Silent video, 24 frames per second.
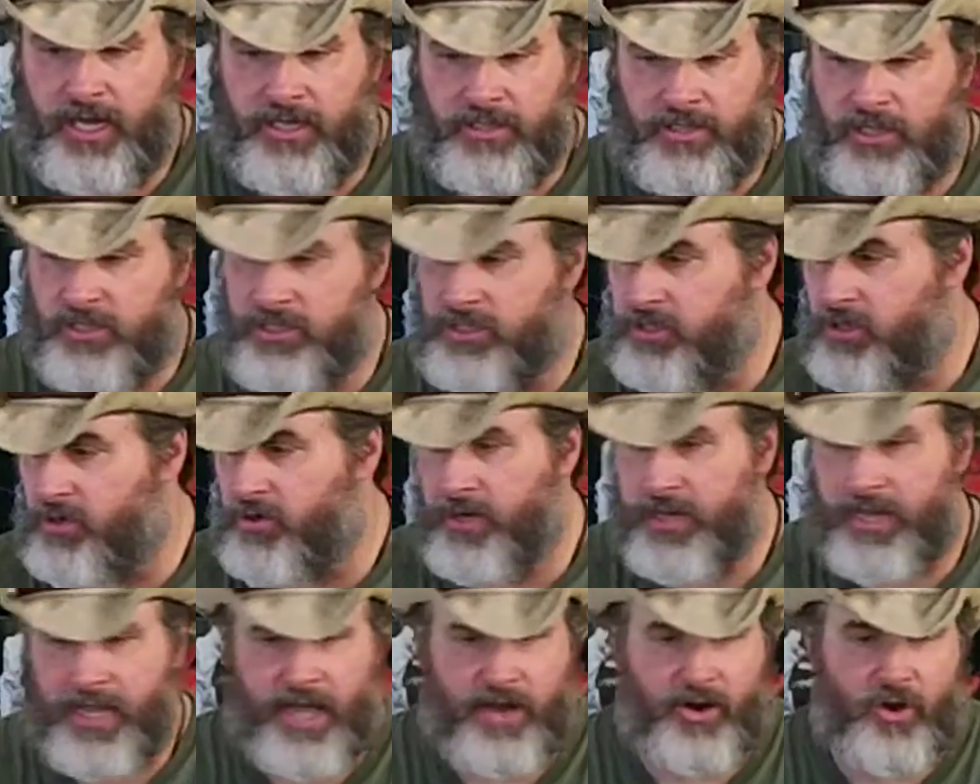Just
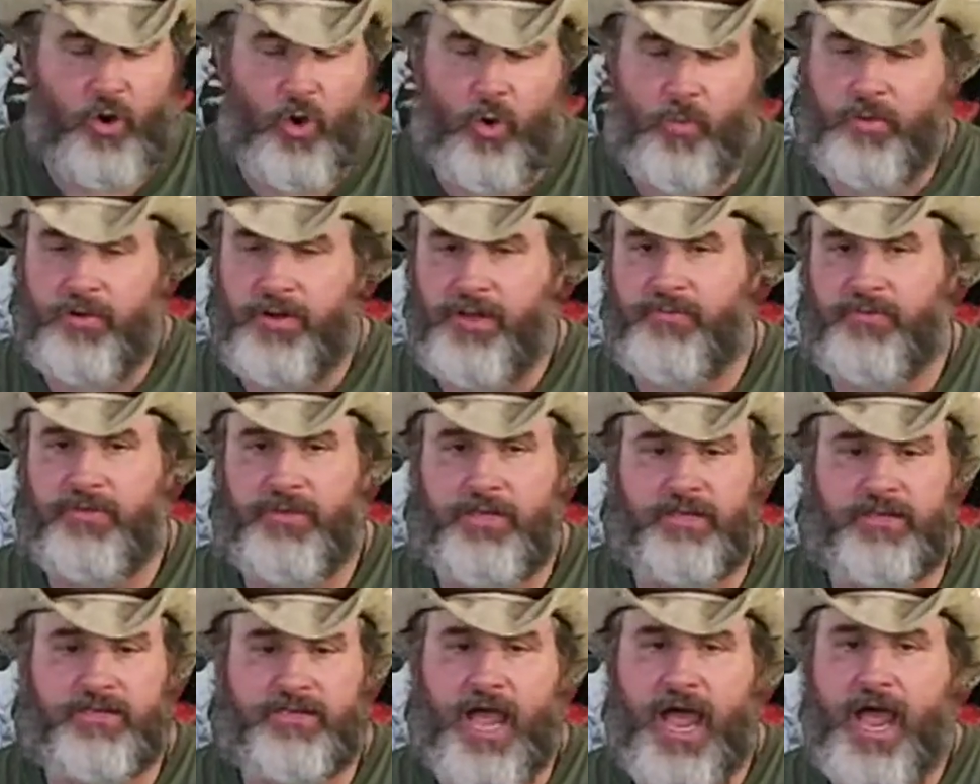learning how to open up the
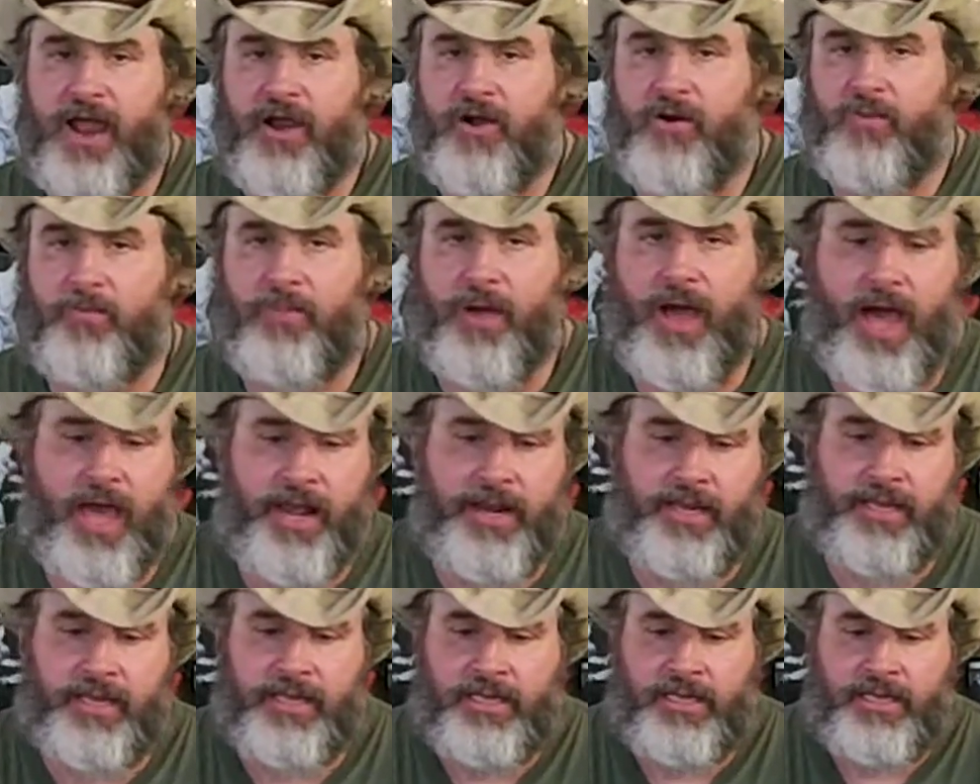entire
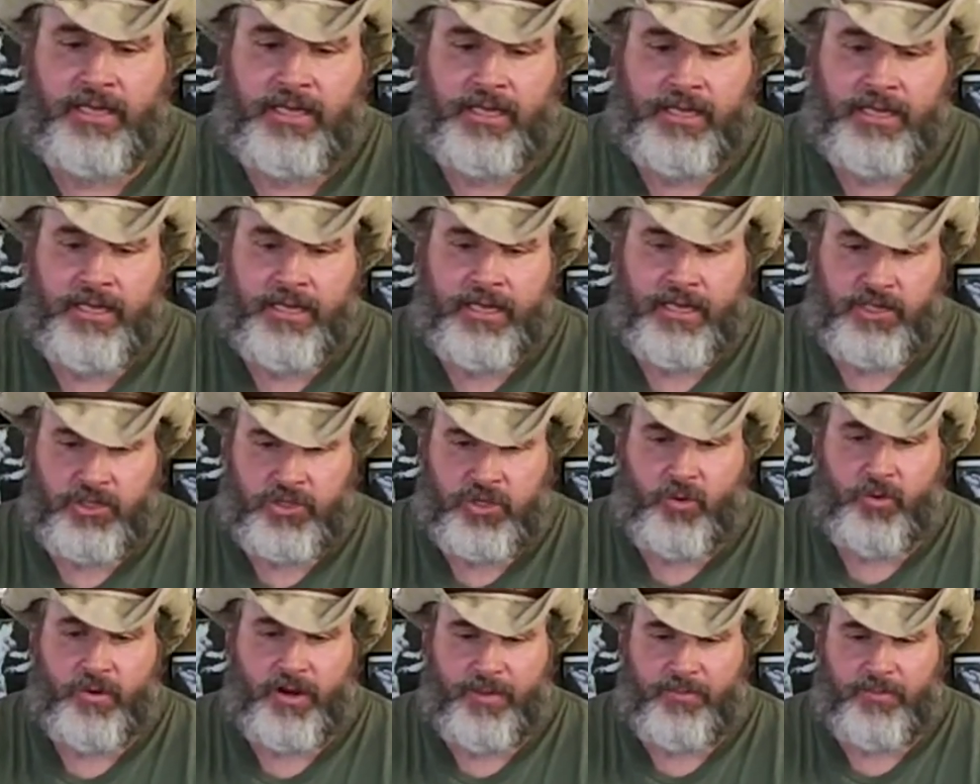body. And
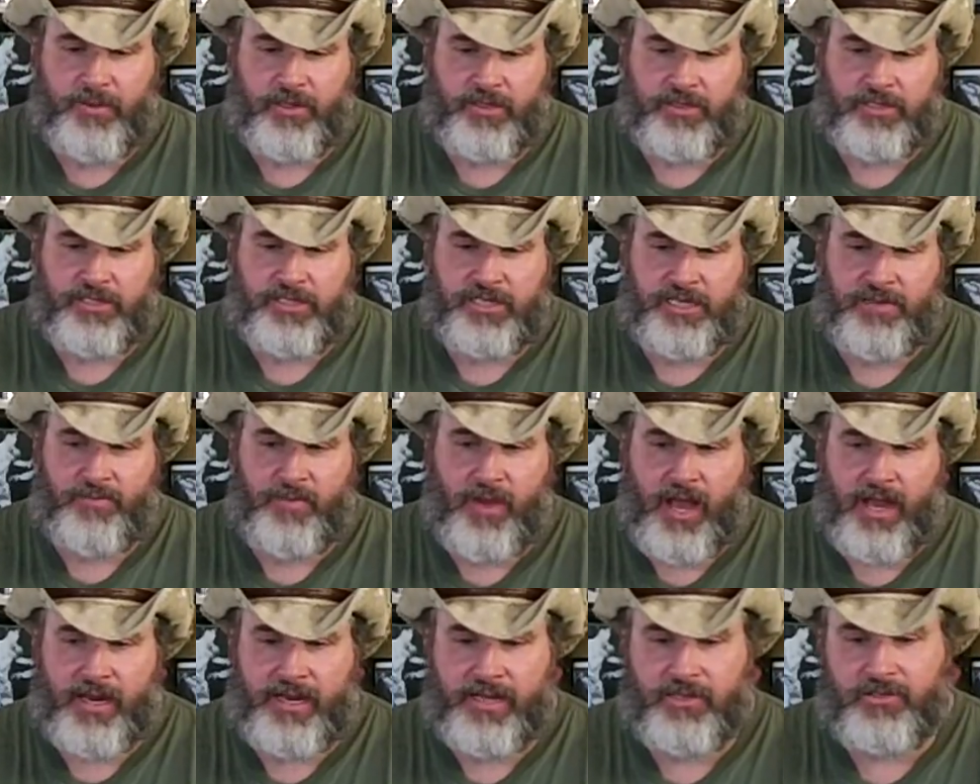so when I built
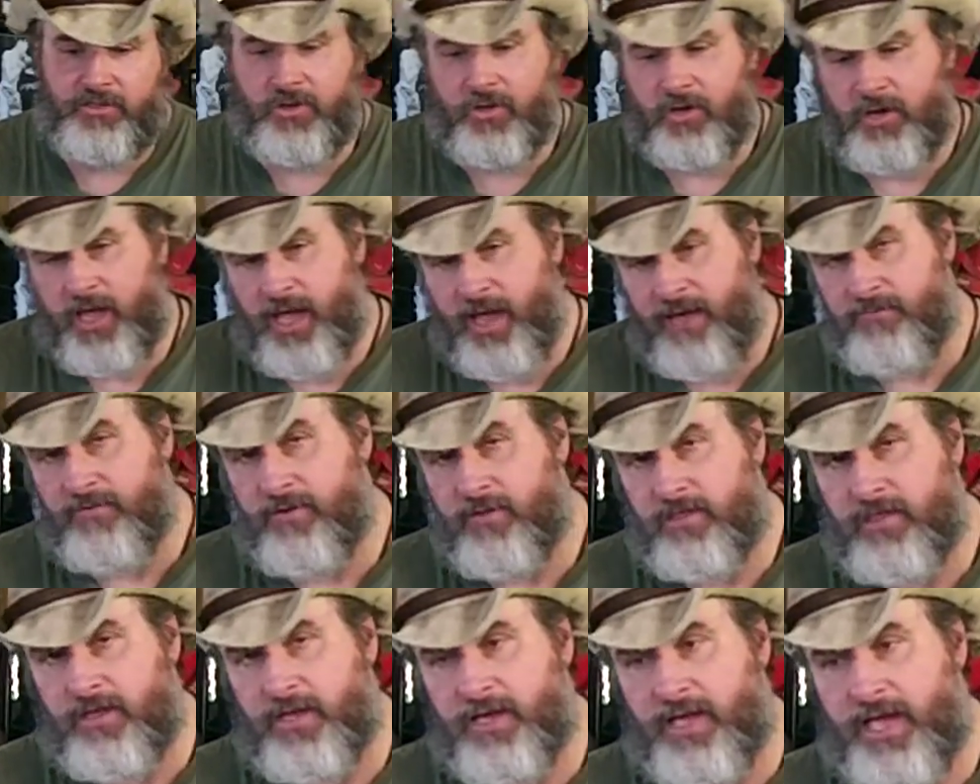Seamok, I took
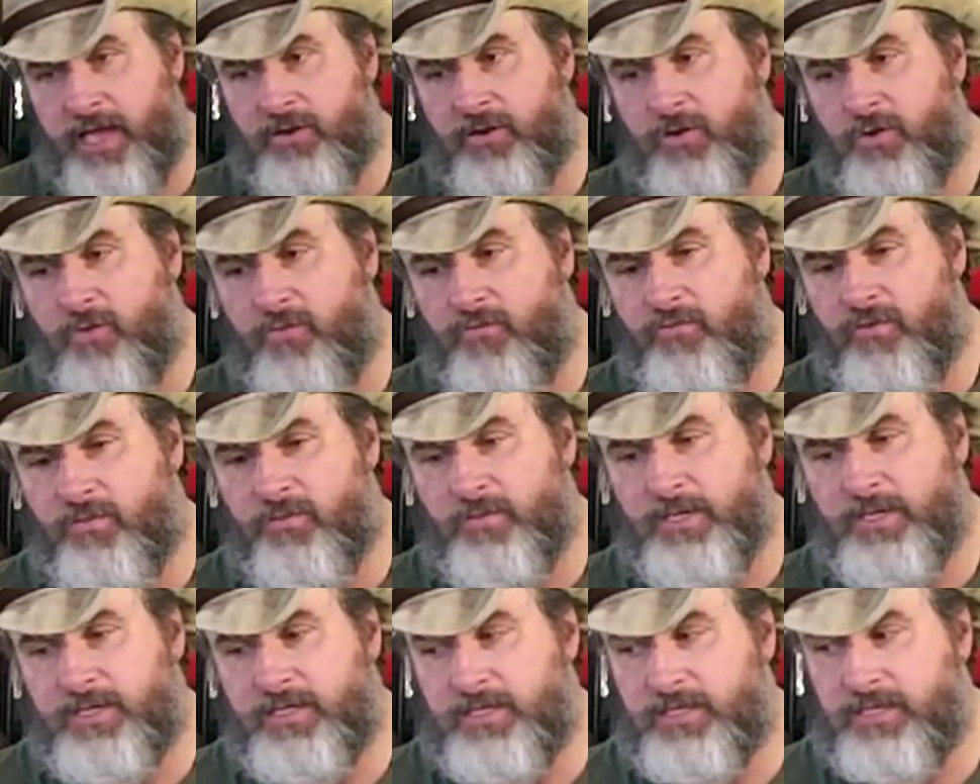everything I knew from
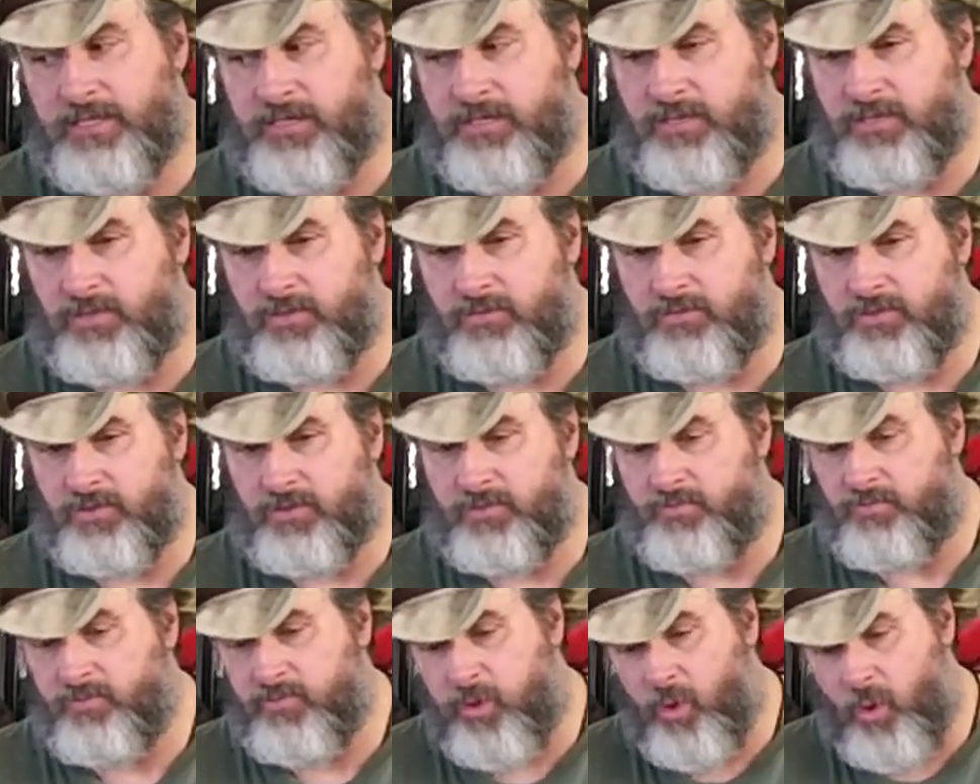these systems,
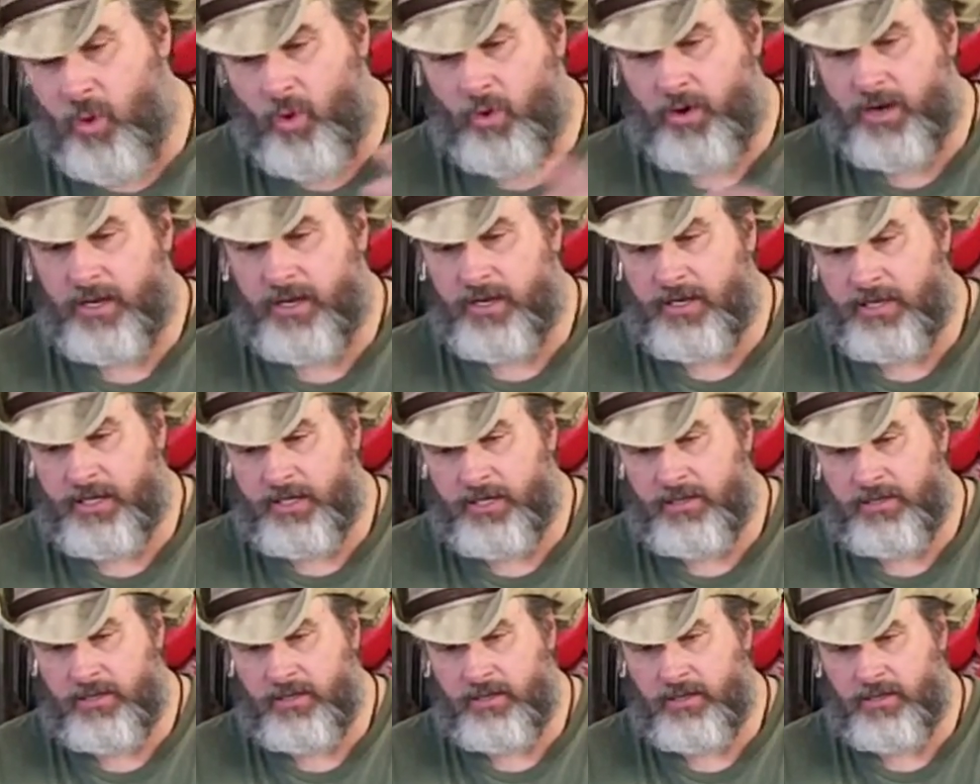poured it
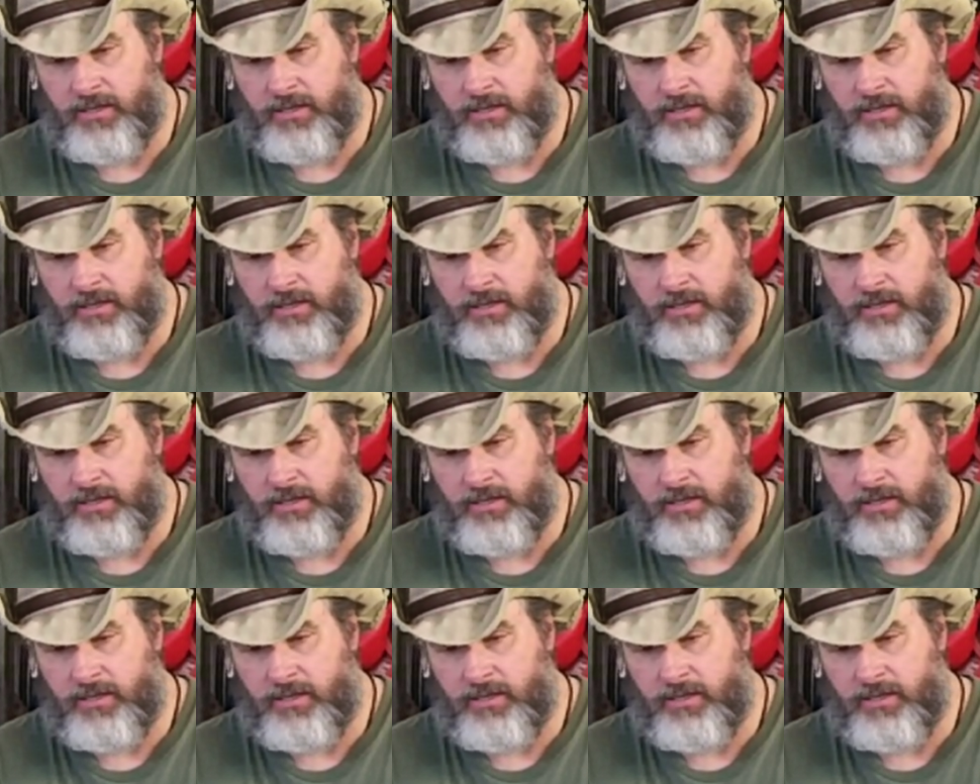in,